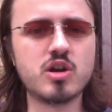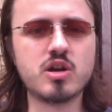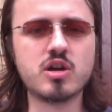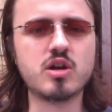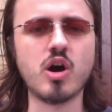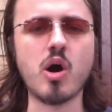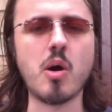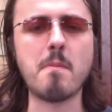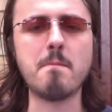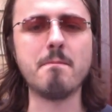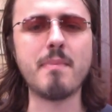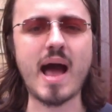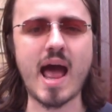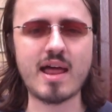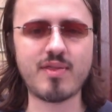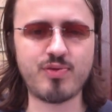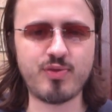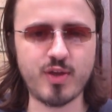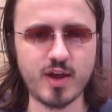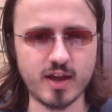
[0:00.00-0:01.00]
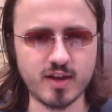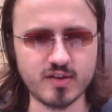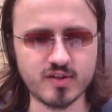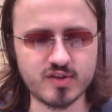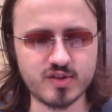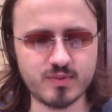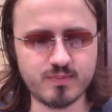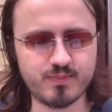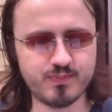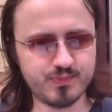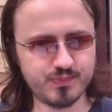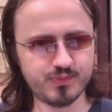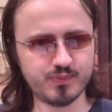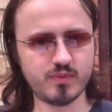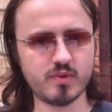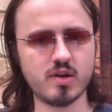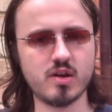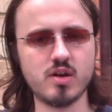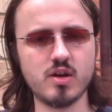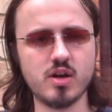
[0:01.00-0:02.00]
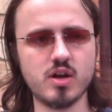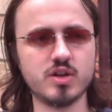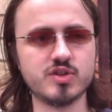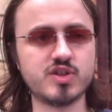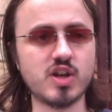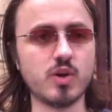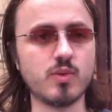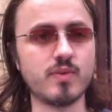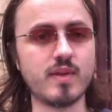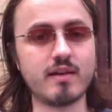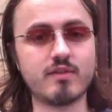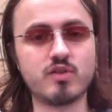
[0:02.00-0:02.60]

combat things. So they